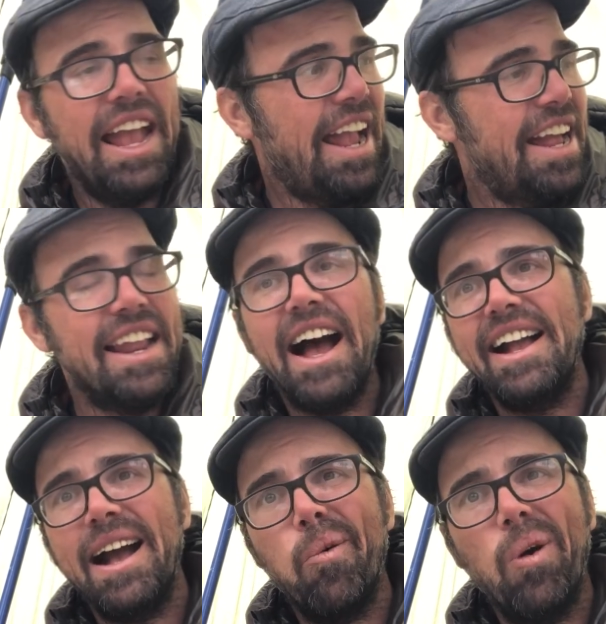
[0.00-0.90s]
And I
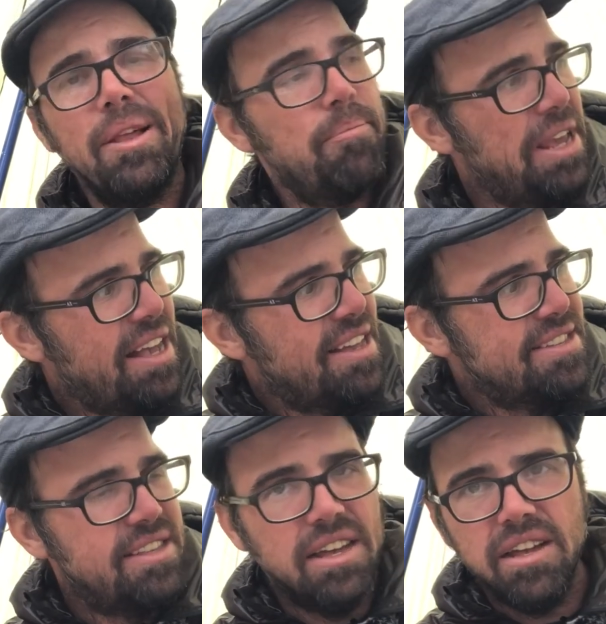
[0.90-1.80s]
got wet
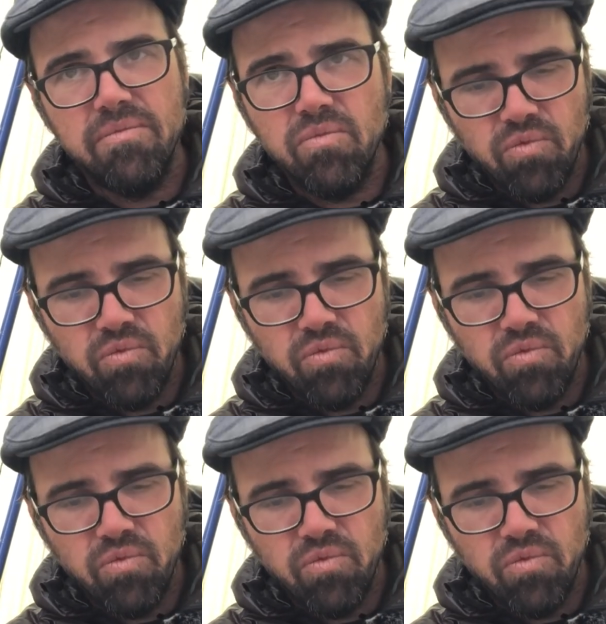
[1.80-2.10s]
because the